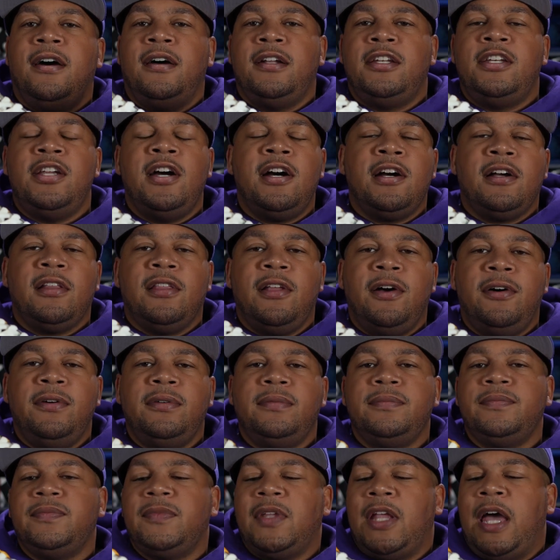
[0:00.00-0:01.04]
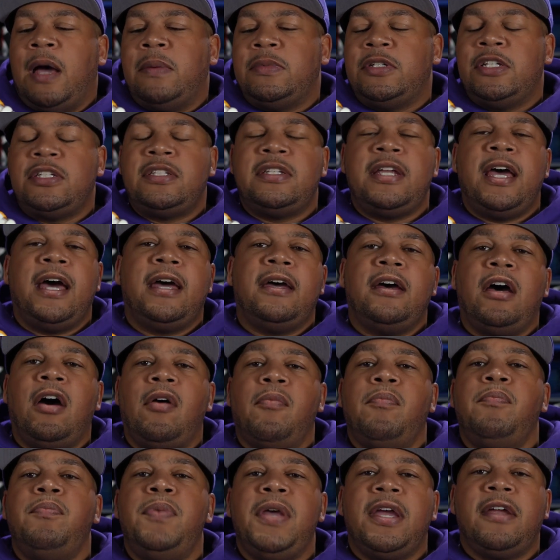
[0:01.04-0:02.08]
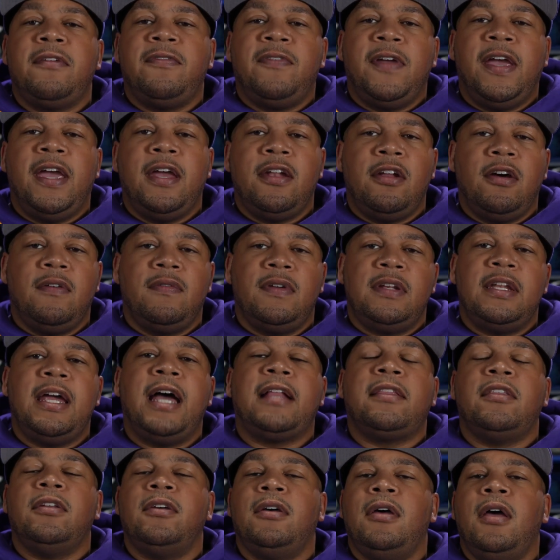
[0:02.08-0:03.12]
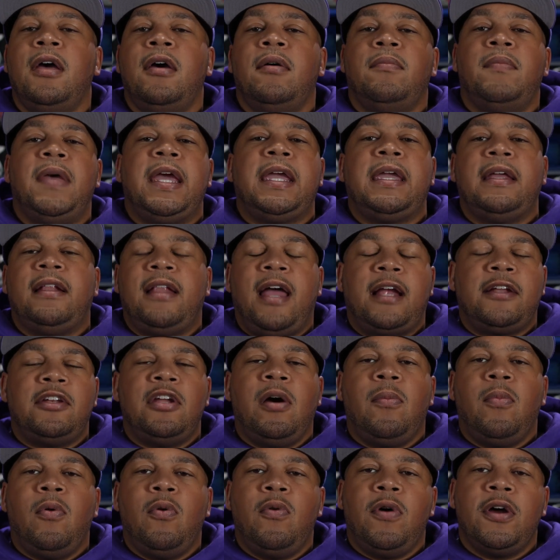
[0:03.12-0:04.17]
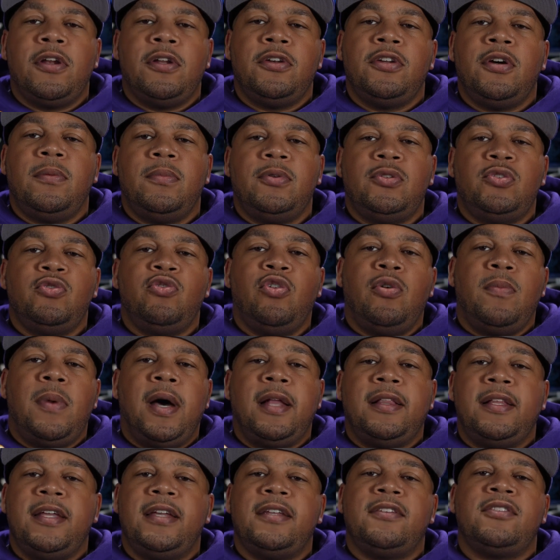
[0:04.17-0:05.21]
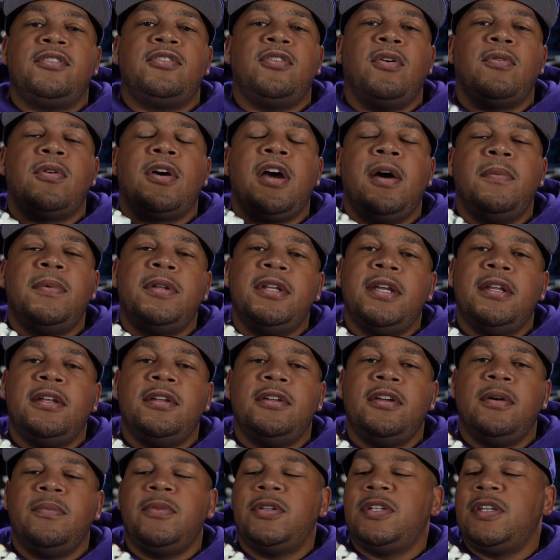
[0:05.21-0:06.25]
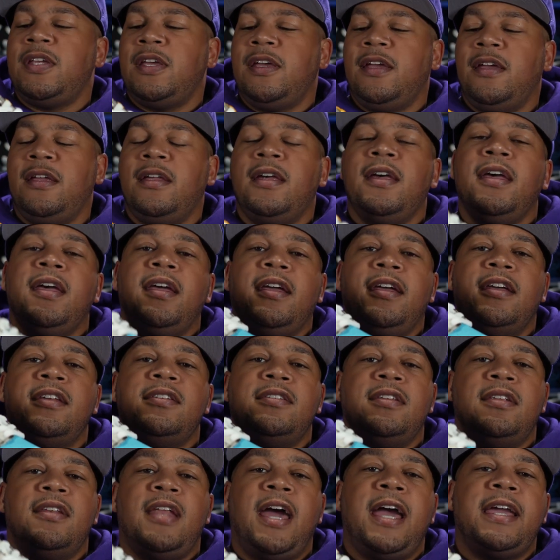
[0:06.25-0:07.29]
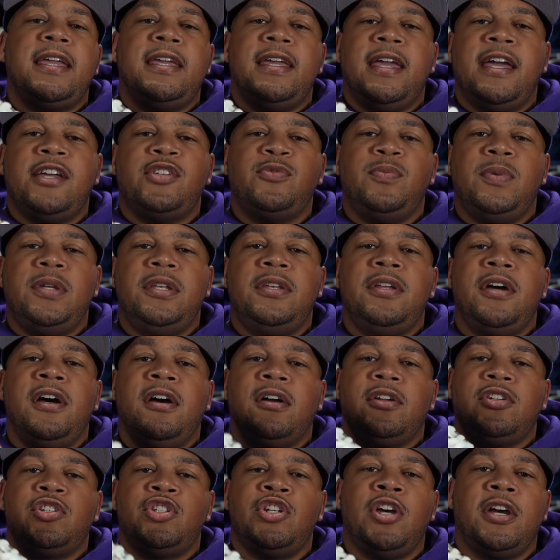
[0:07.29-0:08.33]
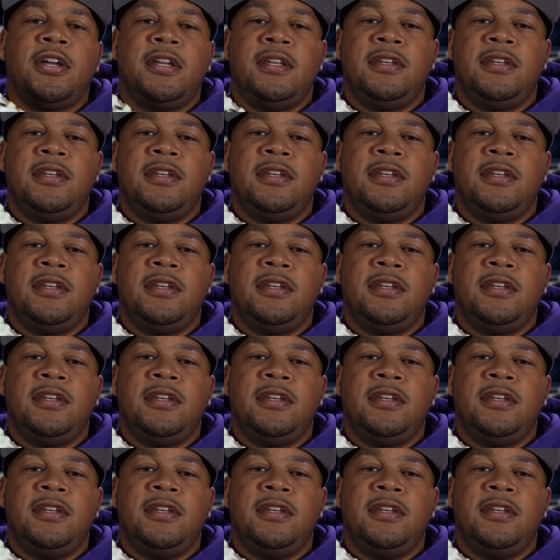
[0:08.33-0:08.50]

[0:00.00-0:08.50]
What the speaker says: Dunk Low, I'm just not a big fan of it, not to make it like number 1 or number 2 on my list. So coming in at number 10 is the Nike SB Dunk Chunky